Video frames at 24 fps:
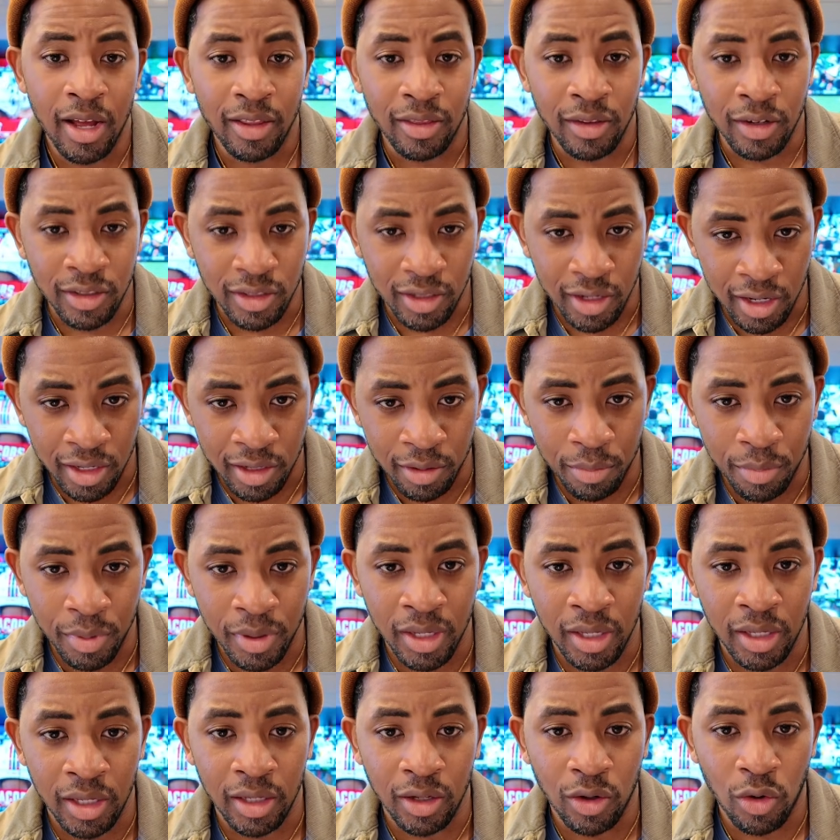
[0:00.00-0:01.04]
there's gonna
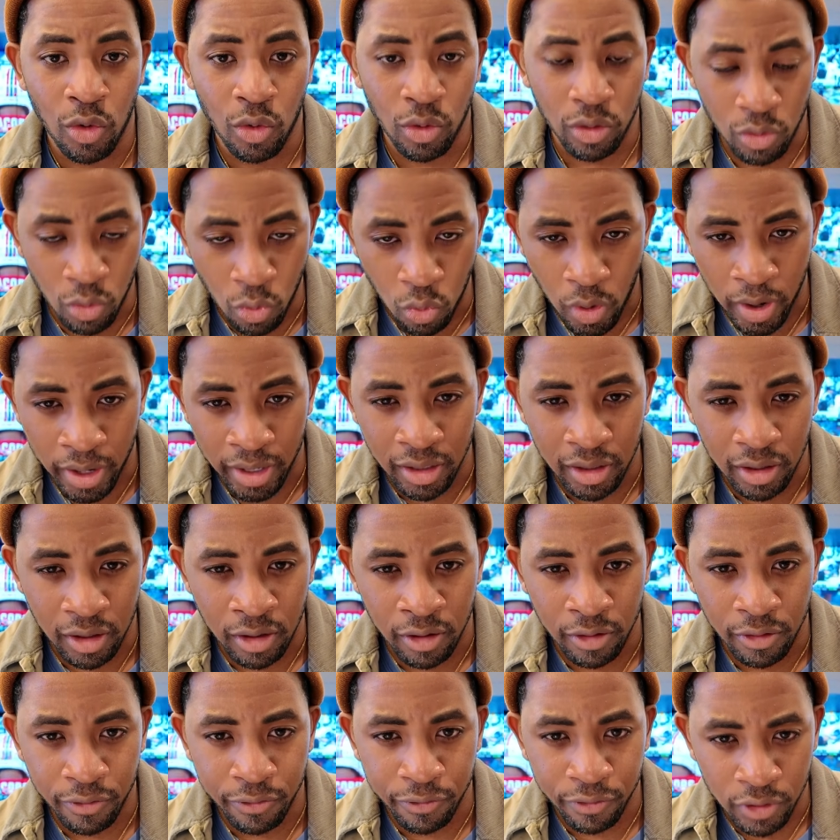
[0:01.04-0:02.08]
be quite
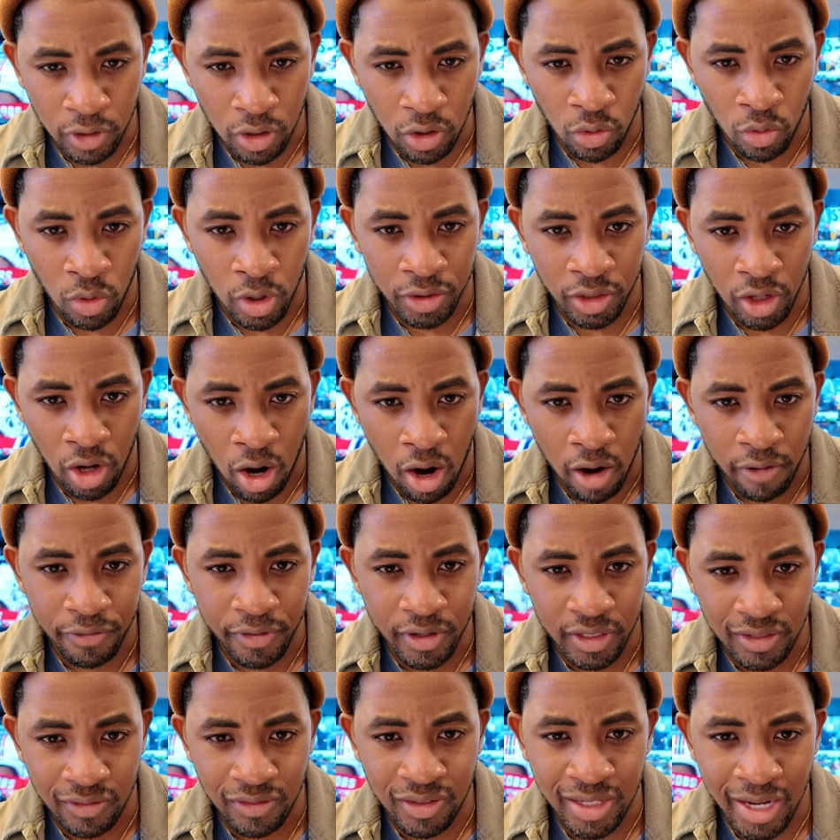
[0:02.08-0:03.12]
a flow on the
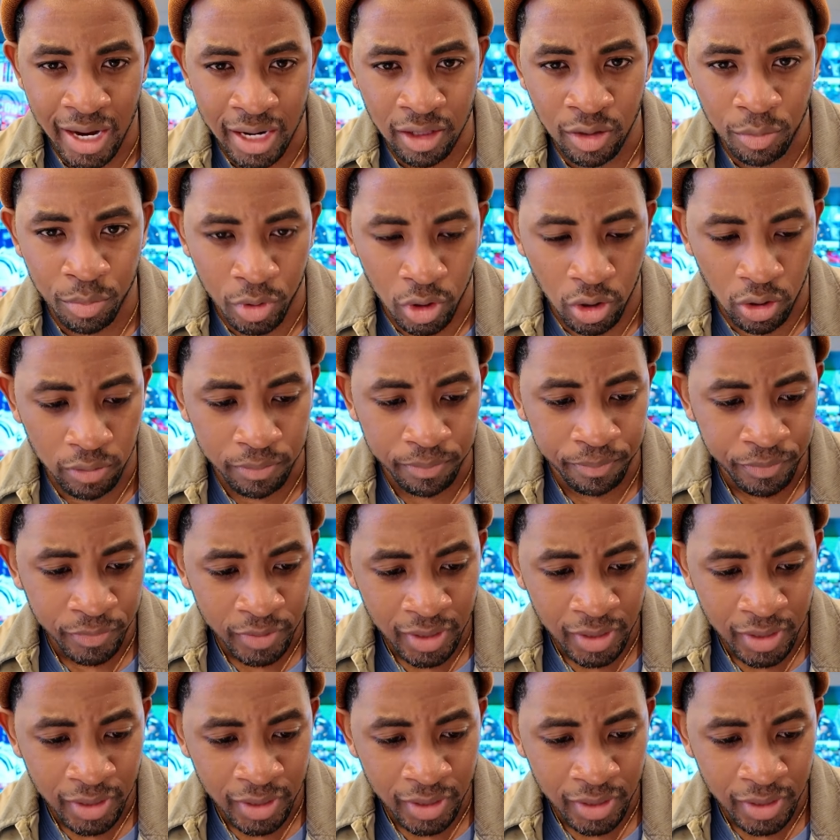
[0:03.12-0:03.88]
offensive side of the ball.